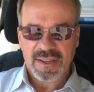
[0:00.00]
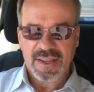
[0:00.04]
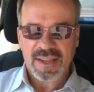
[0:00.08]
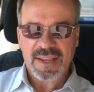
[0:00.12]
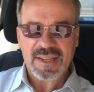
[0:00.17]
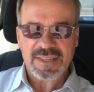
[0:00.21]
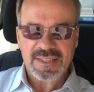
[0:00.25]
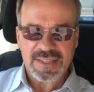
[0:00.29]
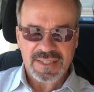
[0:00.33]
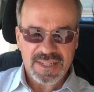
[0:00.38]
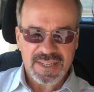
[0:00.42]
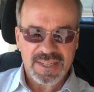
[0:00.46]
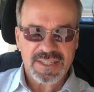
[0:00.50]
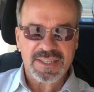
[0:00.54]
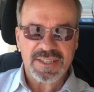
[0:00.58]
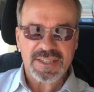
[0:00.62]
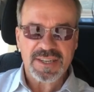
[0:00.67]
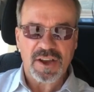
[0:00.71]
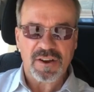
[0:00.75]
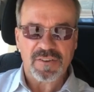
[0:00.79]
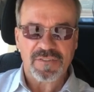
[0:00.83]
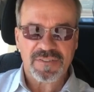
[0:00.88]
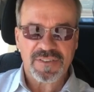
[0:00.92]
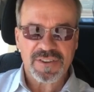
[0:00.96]
is the
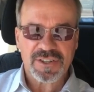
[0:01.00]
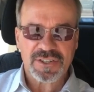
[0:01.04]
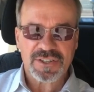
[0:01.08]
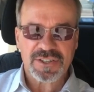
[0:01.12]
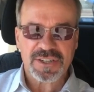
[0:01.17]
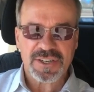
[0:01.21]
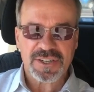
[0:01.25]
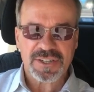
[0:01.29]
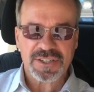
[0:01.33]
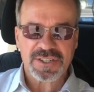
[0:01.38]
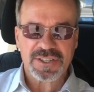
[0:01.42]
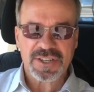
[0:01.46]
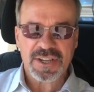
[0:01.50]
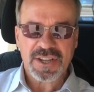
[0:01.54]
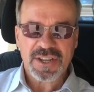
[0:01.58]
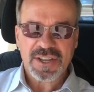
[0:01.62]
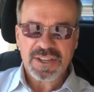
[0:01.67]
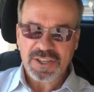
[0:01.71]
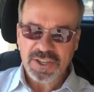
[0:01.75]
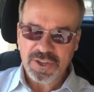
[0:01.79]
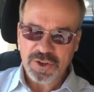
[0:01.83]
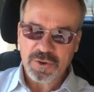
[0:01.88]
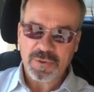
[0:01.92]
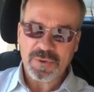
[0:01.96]
selfishness
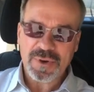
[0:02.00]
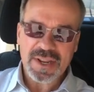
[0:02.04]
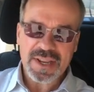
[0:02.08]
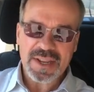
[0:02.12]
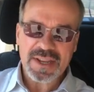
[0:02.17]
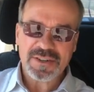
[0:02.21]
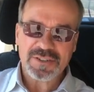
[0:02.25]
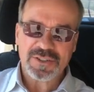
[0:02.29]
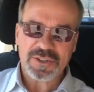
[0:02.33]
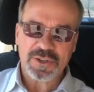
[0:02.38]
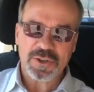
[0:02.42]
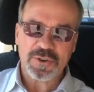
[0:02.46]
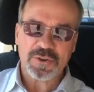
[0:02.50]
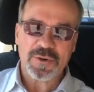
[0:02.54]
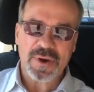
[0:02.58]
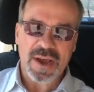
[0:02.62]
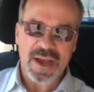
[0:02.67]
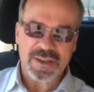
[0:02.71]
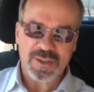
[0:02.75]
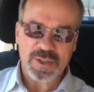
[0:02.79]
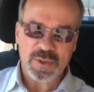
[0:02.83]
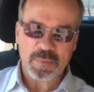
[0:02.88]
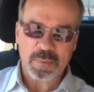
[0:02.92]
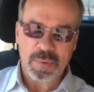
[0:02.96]
you need to,
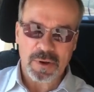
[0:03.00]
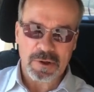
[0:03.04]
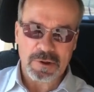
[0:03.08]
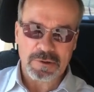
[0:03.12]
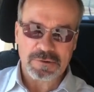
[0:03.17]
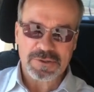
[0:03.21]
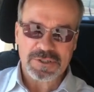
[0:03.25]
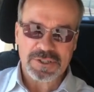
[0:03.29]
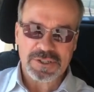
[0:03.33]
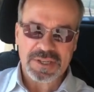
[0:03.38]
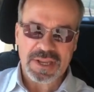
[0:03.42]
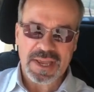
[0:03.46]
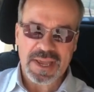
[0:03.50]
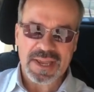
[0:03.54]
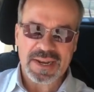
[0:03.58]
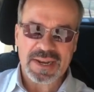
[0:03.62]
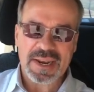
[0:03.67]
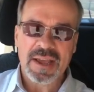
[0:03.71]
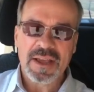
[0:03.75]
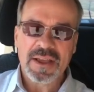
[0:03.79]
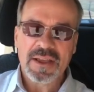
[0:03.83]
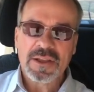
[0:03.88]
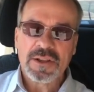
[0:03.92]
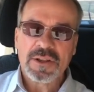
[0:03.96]
as Paul
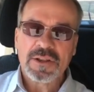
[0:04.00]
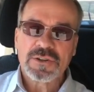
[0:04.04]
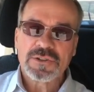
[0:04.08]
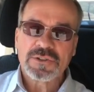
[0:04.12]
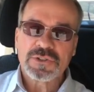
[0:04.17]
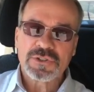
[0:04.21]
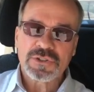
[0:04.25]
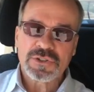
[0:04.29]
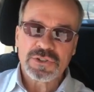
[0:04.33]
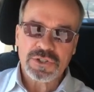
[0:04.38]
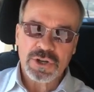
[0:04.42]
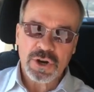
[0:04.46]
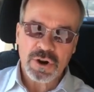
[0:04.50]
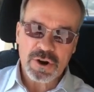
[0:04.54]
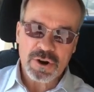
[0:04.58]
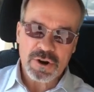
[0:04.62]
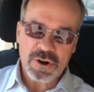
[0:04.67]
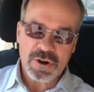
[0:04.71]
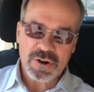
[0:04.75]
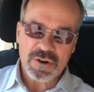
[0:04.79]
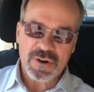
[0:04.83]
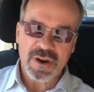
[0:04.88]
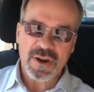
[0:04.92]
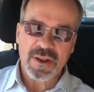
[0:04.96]
said,
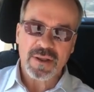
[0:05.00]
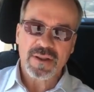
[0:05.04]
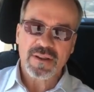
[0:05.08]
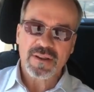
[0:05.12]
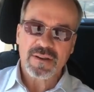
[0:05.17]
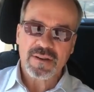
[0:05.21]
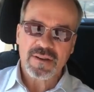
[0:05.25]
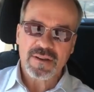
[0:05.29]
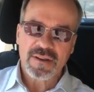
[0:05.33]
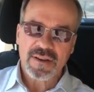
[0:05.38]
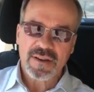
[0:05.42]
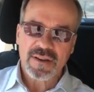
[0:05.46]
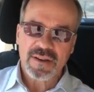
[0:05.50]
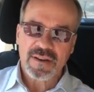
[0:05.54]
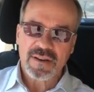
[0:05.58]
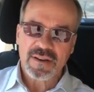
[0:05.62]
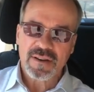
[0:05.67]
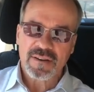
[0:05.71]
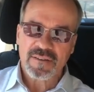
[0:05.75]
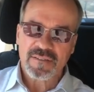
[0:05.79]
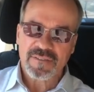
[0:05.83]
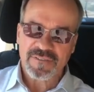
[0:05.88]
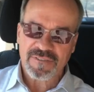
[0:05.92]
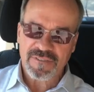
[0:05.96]
turn
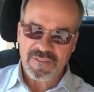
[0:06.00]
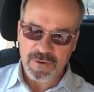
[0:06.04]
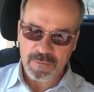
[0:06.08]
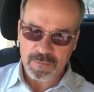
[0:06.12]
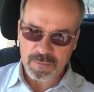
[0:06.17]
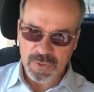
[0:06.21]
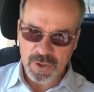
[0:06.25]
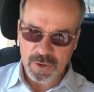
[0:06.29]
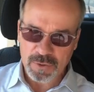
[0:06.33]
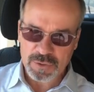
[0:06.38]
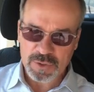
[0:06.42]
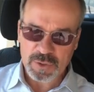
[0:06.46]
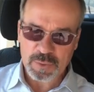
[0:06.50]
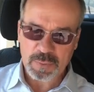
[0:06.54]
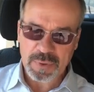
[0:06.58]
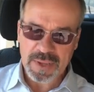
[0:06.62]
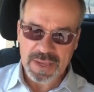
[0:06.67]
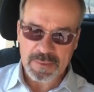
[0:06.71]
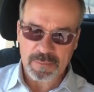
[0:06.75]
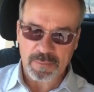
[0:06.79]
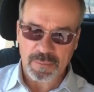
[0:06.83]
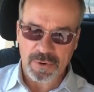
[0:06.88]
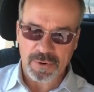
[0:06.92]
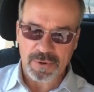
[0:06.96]
from those
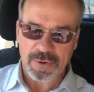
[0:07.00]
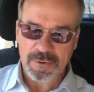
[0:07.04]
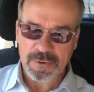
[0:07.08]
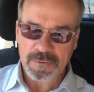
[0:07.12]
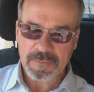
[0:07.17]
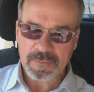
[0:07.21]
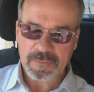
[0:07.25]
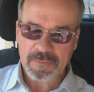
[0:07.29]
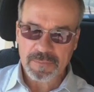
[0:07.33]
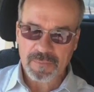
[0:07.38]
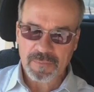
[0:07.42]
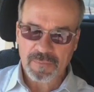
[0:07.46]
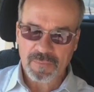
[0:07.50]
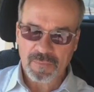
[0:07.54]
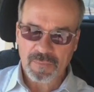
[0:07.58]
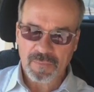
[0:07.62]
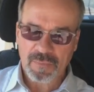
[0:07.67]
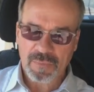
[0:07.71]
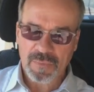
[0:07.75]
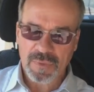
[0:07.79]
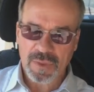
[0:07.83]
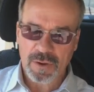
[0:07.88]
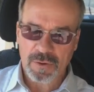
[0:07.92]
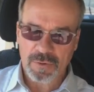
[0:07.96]
people.
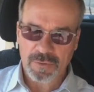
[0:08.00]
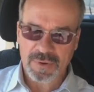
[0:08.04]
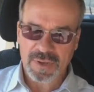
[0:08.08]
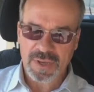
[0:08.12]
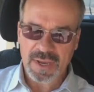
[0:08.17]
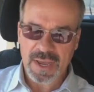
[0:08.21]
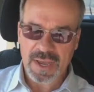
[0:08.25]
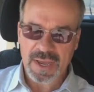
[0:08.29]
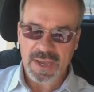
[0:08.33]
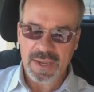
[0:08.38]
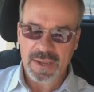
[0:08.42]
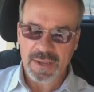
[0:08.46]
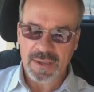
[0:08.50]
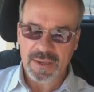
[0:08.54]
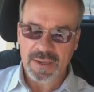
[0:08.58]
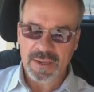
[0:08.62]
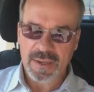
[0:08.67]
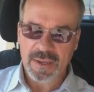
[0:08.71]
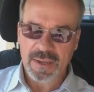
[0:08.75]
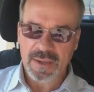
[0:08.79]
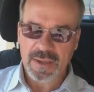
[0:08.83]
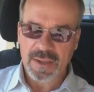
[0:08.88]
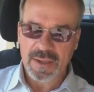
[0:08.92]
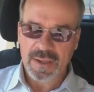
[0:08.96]
Okay?
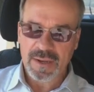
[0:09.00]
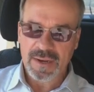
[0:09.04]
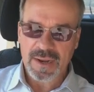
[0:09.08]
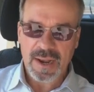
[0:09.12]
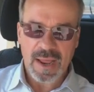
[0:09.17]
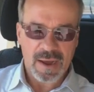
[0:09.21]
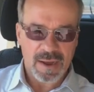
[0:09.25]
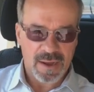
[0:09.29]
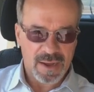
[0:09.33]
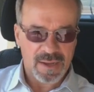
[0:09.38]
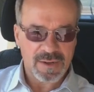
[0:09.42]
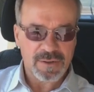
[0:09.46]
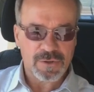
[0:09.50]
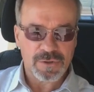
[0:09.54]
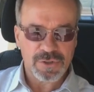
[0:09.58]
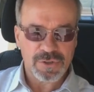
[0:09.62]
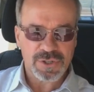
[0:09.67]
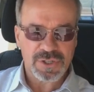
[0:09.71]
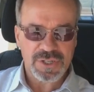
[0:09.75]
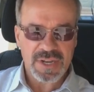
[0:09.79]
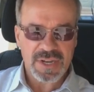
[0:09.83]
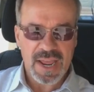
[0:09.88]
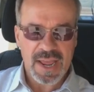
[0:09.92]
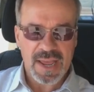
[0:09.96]
Now
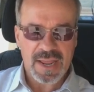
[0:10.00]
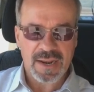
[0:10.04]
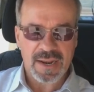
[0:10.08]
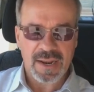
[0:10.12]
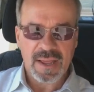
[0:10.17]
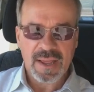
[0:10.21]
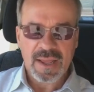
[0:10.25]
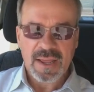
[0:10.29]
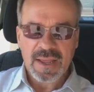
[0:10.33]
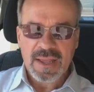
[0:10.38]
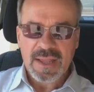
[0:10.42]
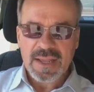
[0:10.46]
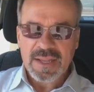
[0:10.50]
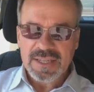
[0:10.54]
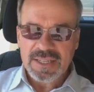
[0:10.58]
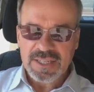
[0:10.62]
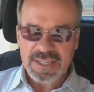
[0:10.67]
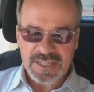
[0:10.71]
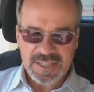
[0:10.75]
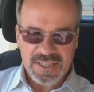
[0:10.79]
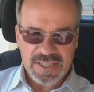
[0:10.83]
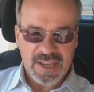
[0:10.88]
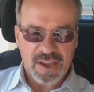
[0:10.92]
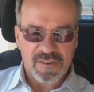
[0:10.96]
understand,
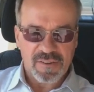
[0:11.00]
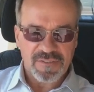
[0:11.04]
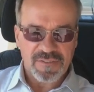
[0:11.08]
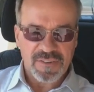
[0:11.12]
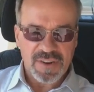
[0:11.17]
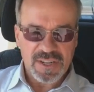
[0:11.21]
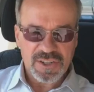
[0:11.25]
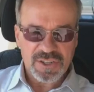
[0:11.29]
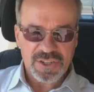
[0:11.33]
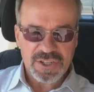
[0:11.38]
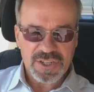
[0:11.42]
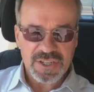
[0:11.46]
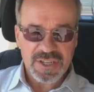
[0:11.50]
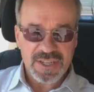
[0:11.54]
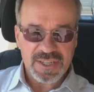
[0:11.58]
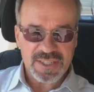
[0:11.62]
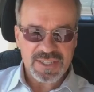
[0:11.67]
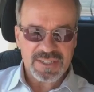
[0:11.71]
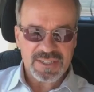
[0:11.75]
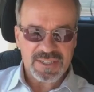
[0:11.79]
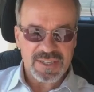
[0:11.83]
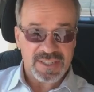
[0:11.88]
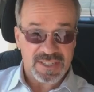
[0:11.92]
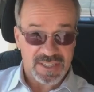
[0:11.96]

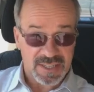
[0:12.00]
selfishness